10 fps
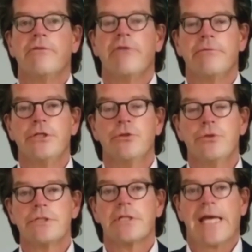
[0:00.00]
where we
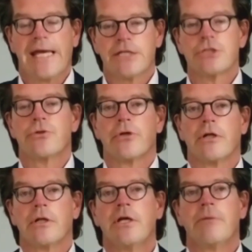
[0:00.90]
use
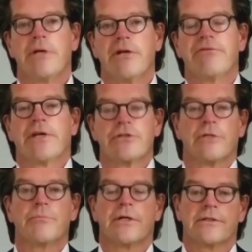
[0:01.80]
external
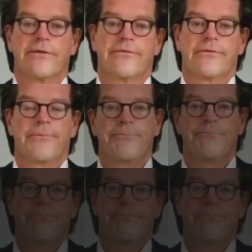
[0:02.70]
manufacturing partners.